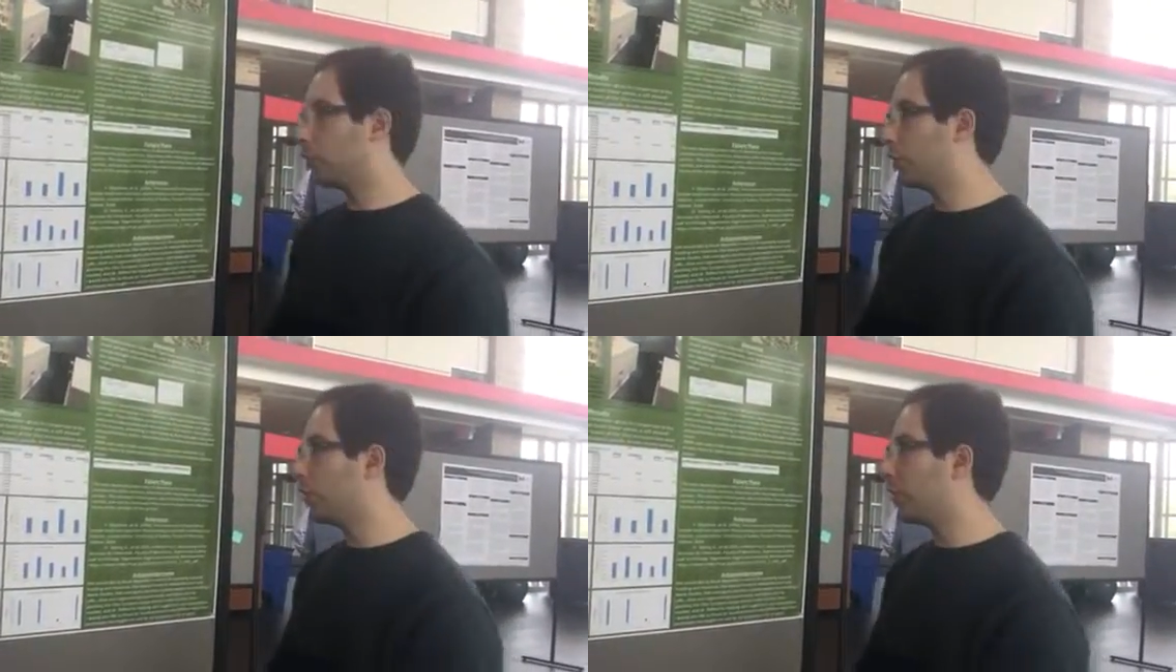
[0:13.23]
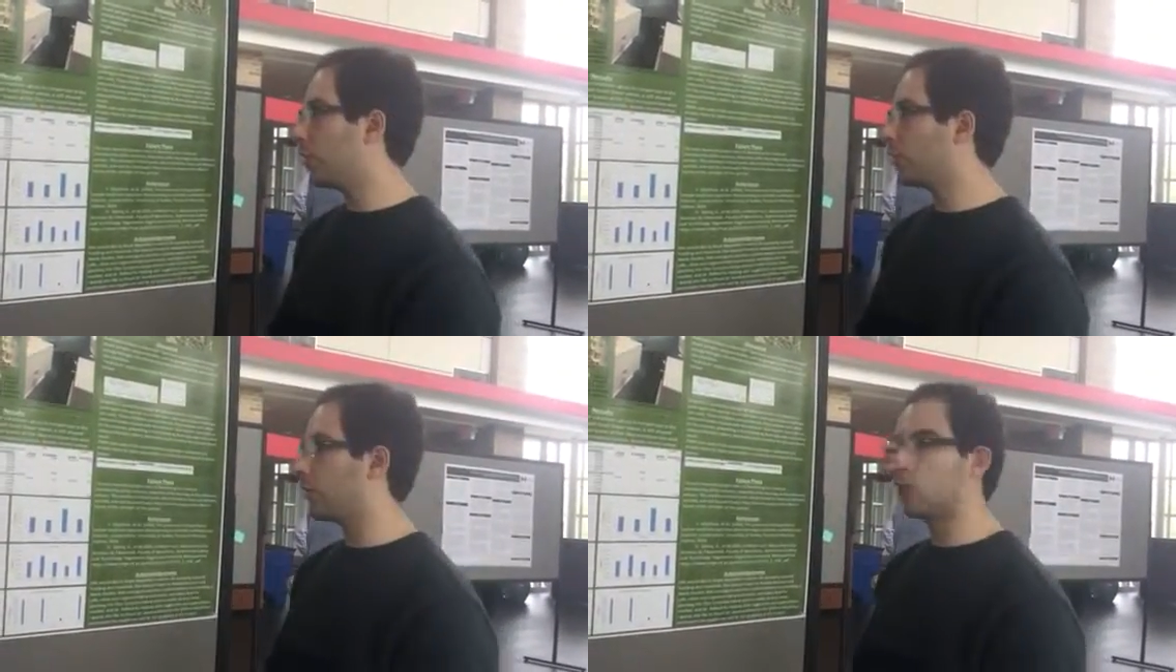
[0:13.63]
could be
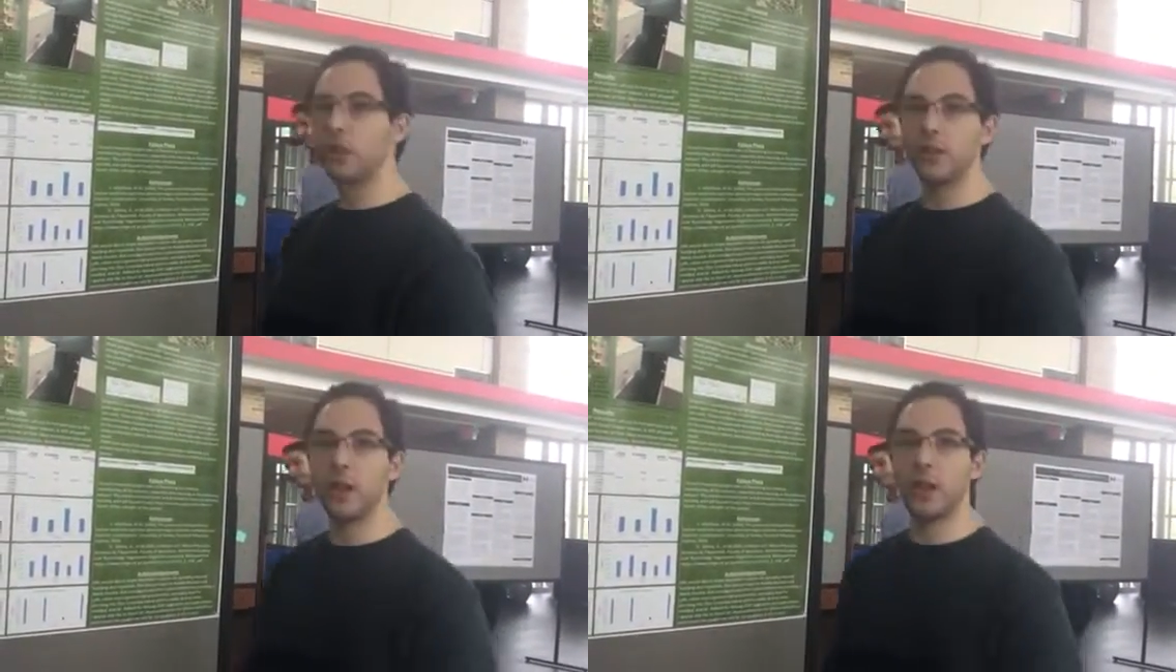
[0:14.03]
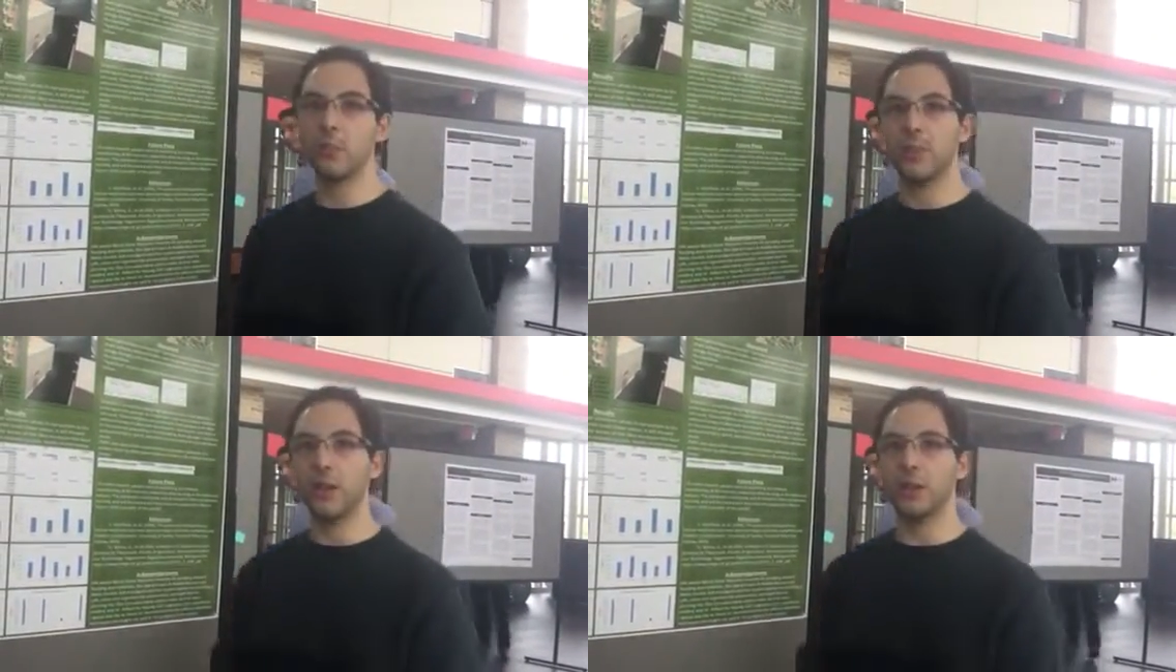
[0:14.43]
used to treat
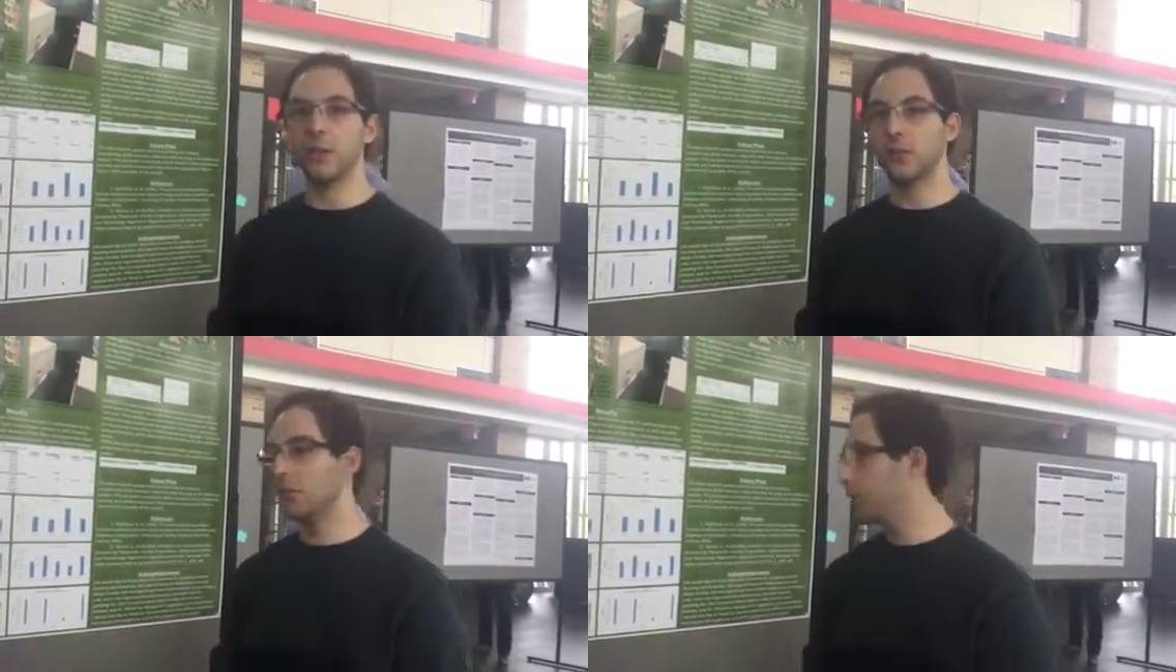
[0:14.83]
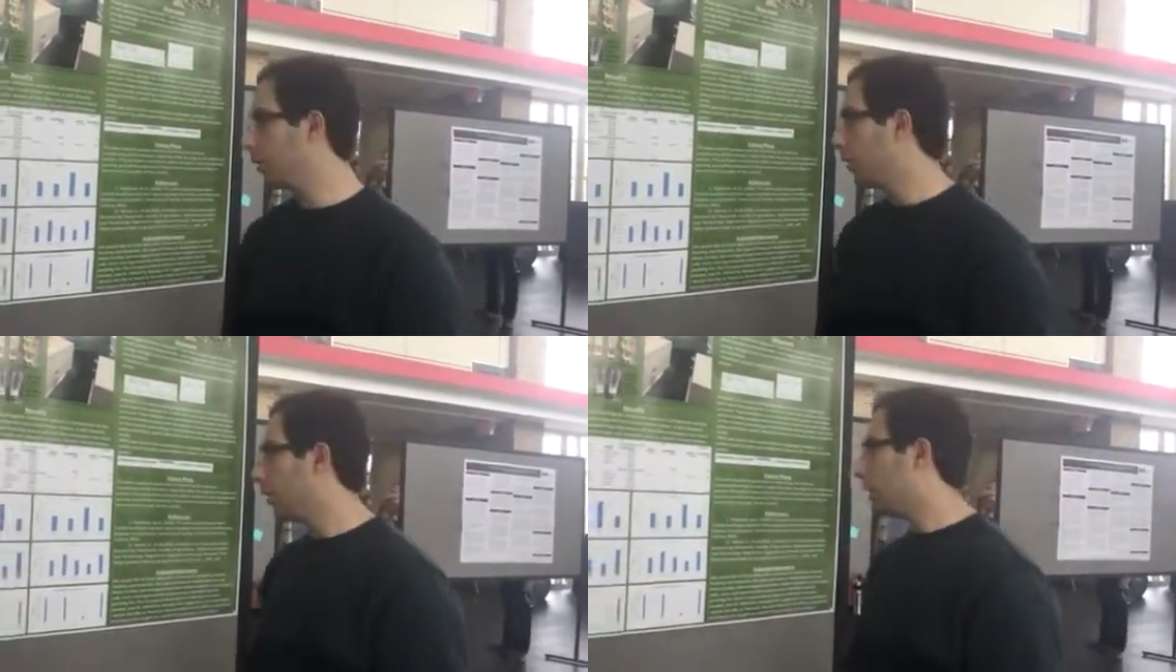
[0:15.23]
diabetes.
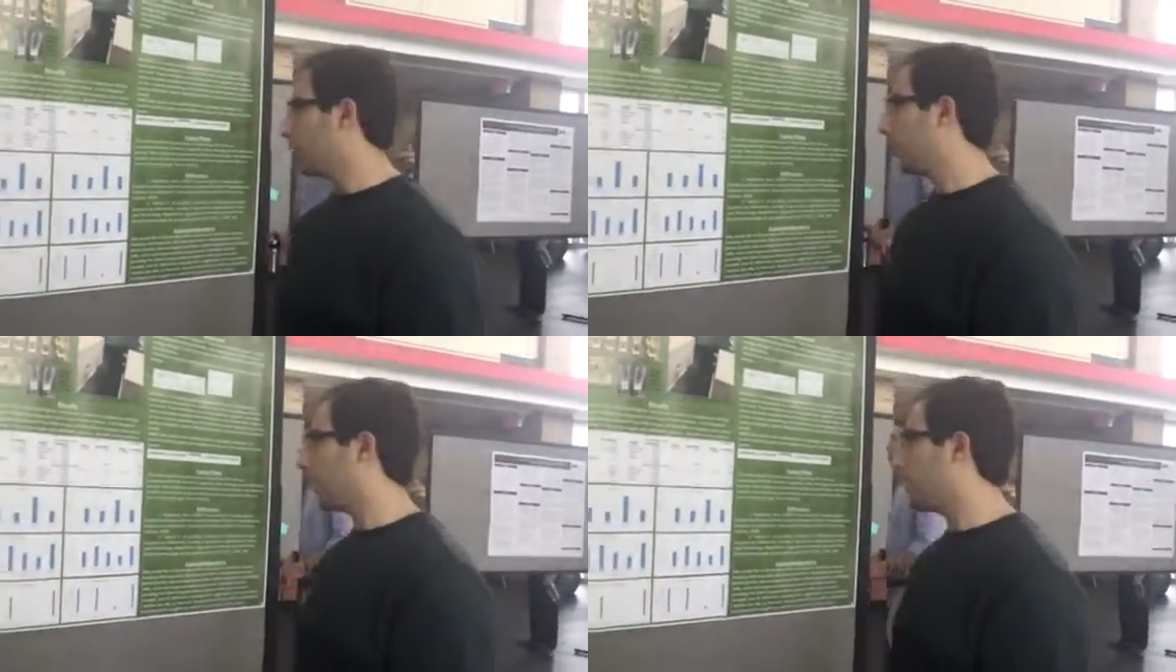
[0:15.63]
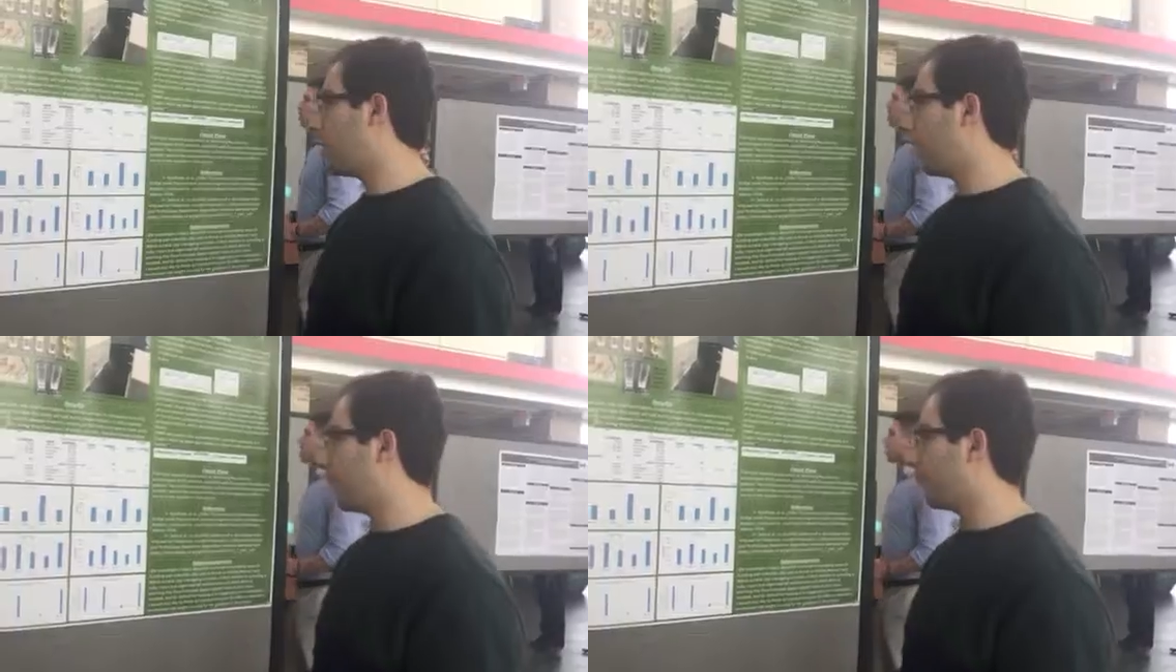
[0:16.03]
So
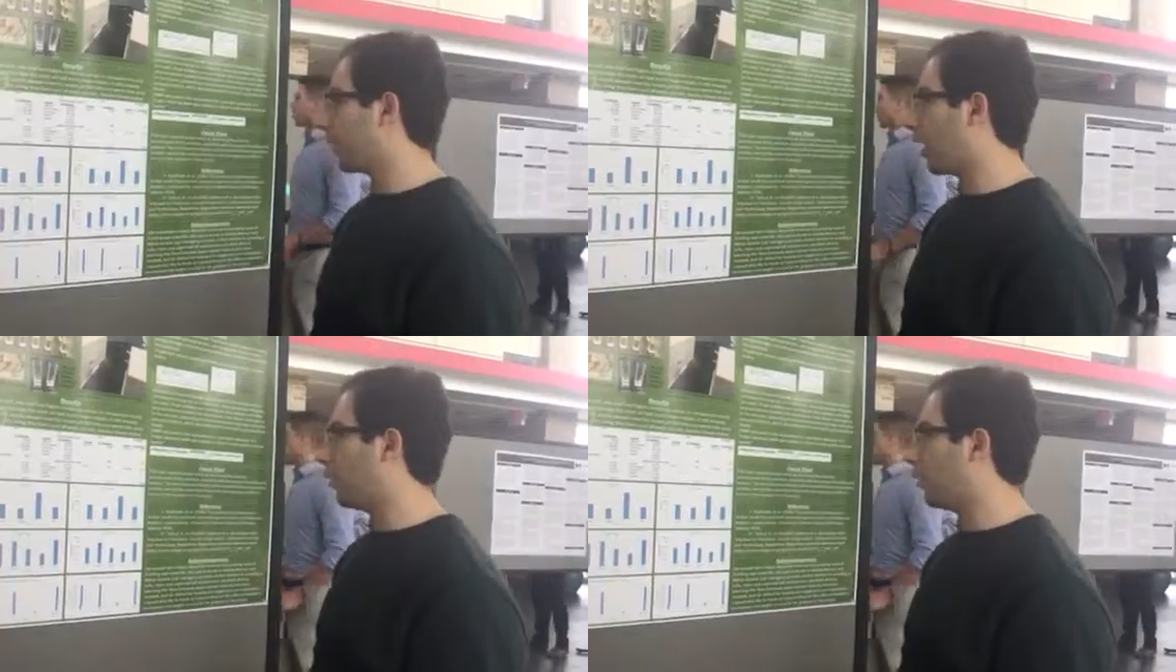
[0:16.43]
I